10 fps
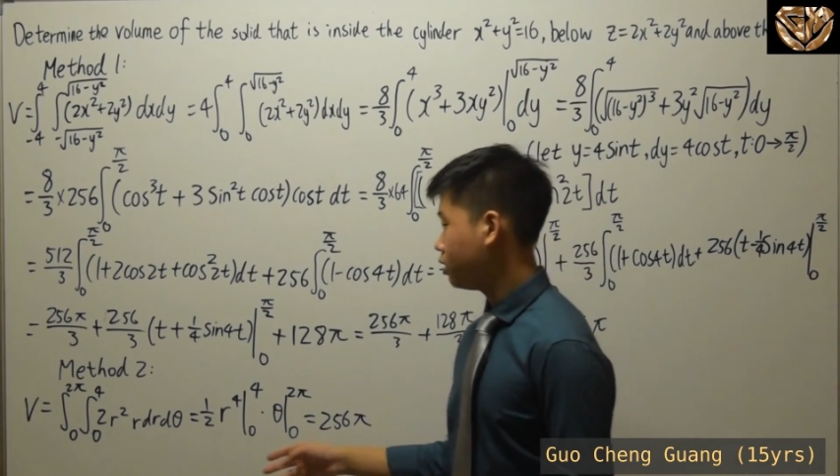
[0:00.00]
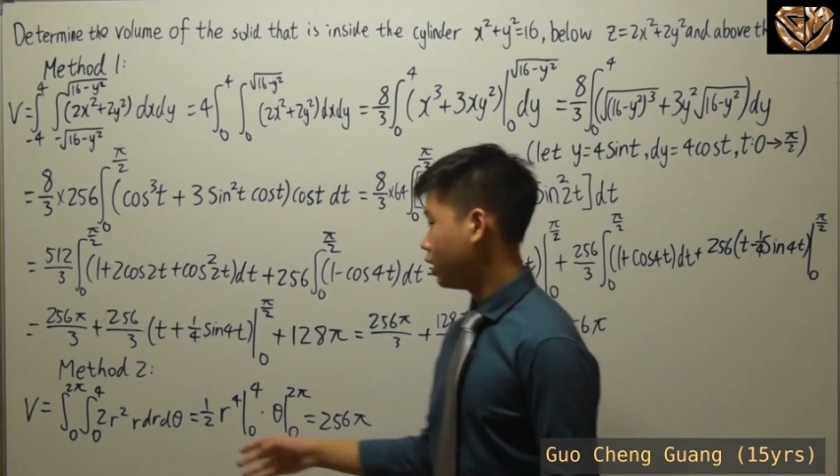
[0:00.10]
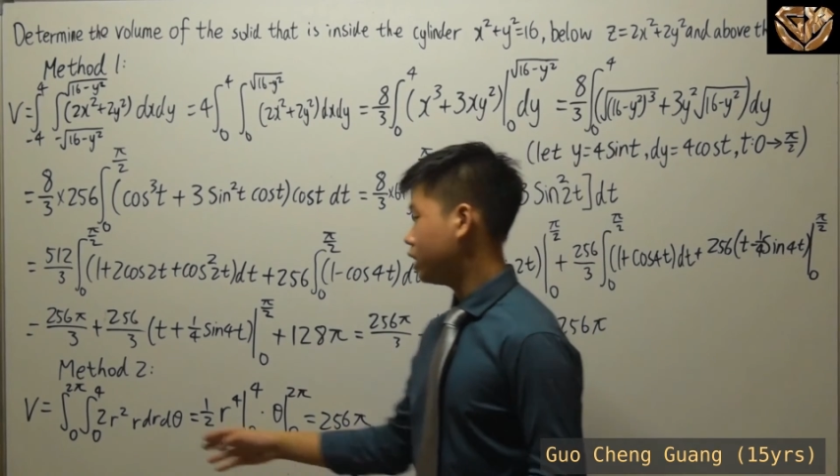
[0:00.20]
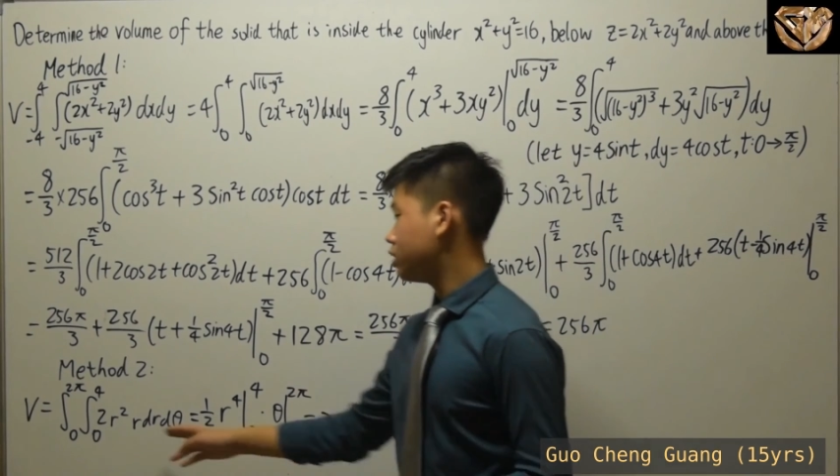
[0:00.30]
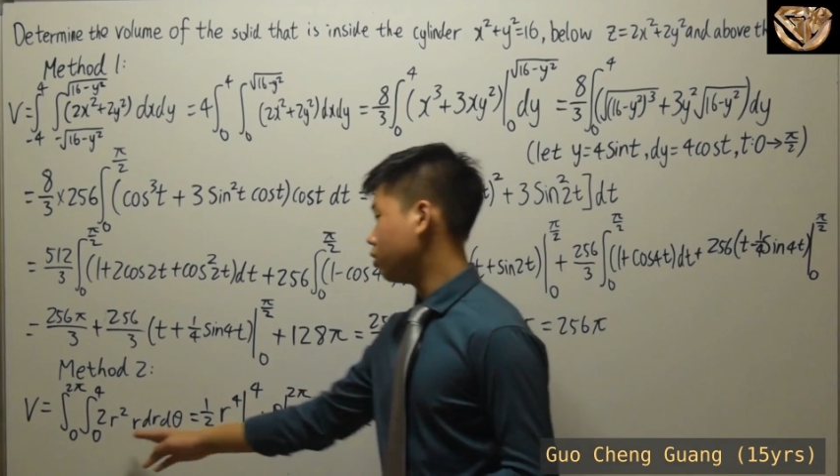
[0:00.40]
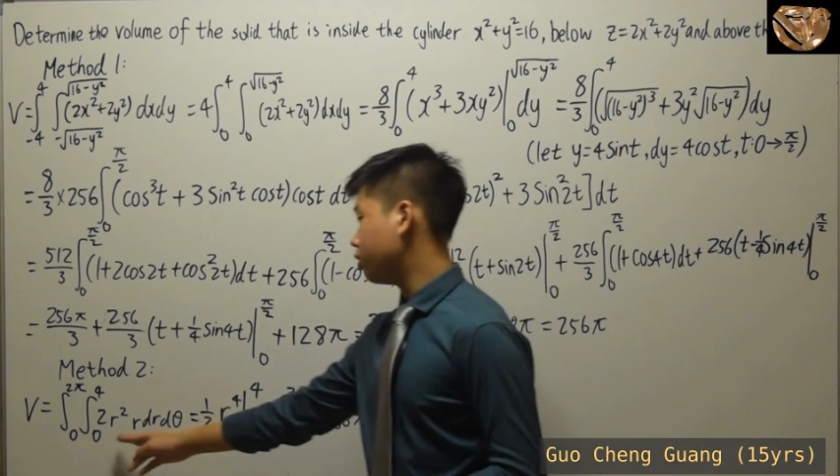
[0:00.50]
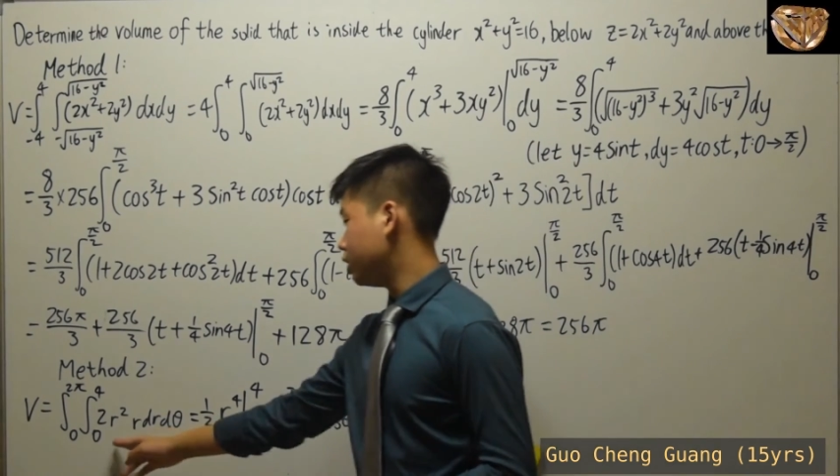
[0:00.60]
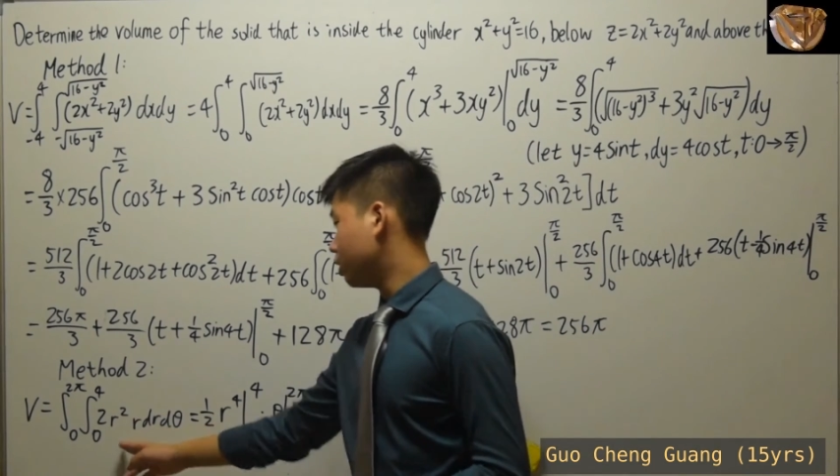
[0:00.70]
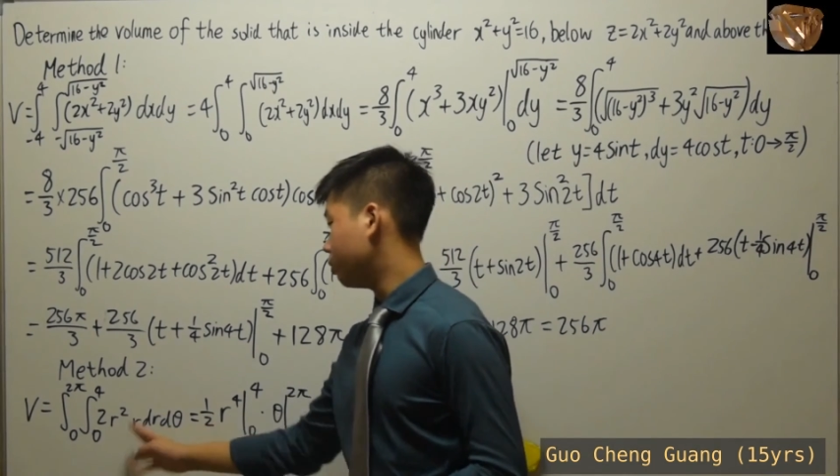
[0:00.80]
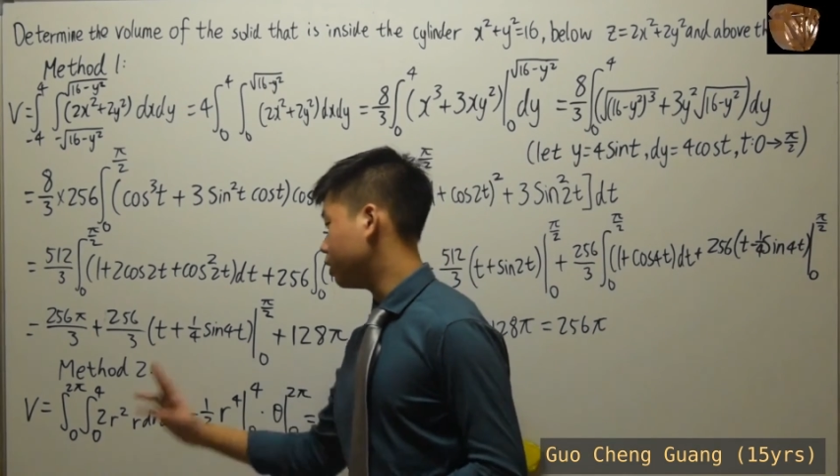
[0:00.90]
there is no
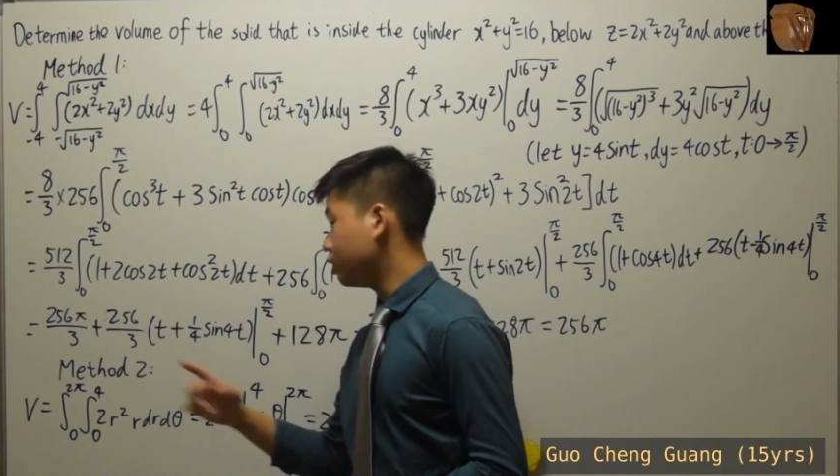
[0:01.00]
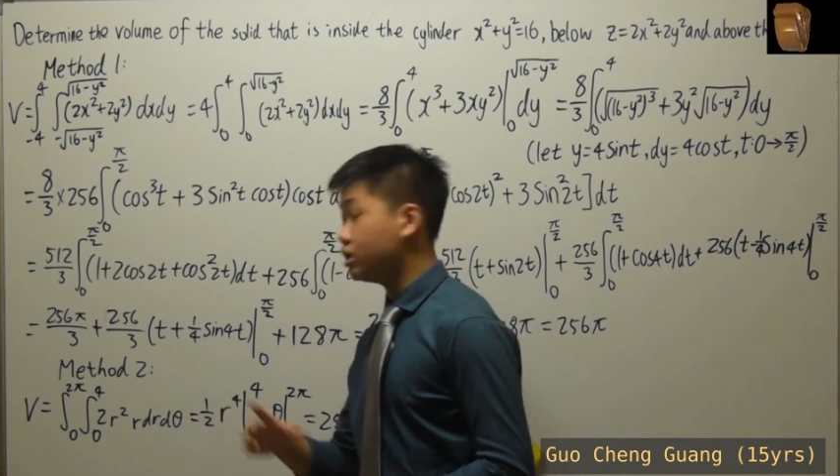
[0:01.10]
theta within the